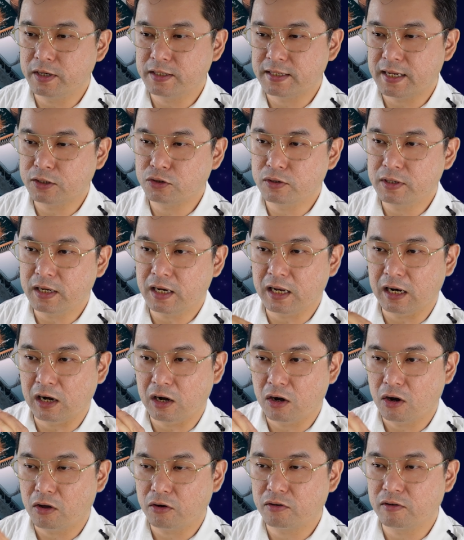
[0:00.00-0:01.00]
It's actually a
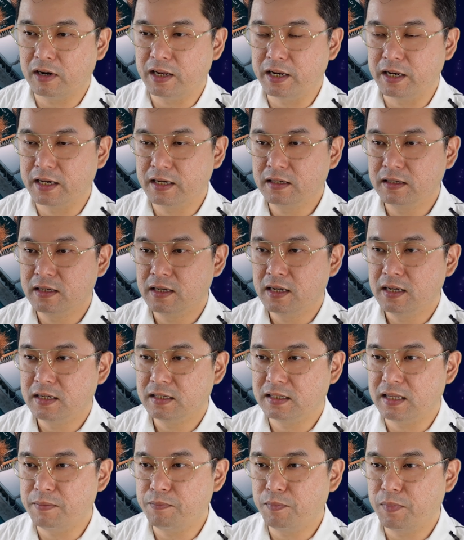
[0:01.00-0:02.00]
lot cleaner
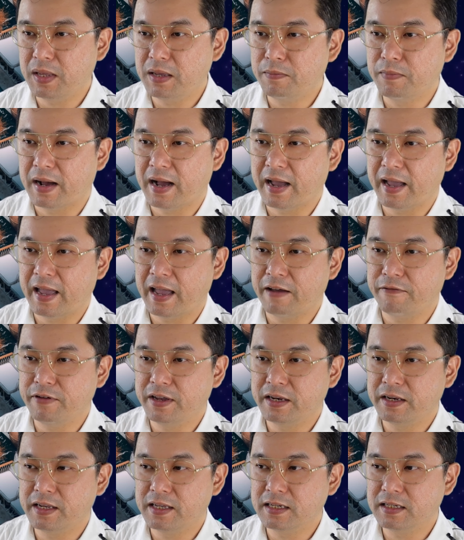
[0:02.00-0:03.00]
simply by
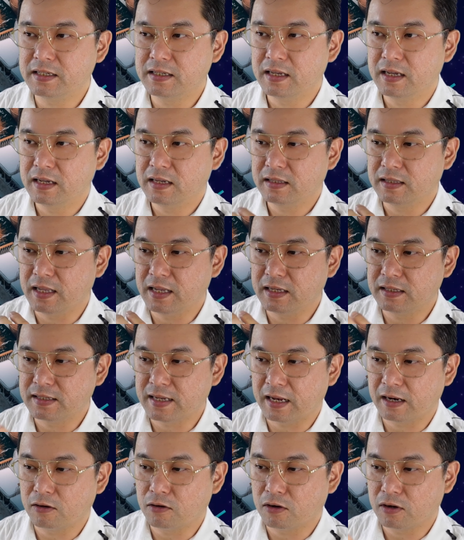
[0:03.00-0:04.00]
having this thing
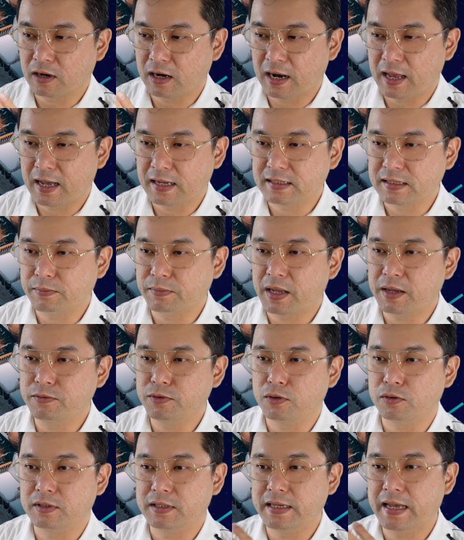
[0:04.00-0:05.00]
set called class. Sometimes
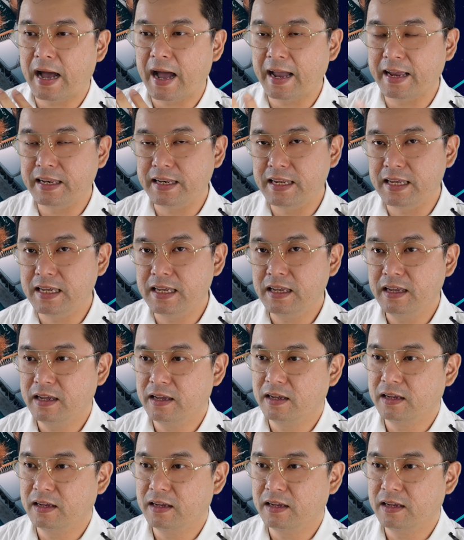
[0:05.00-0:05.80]
you see ID.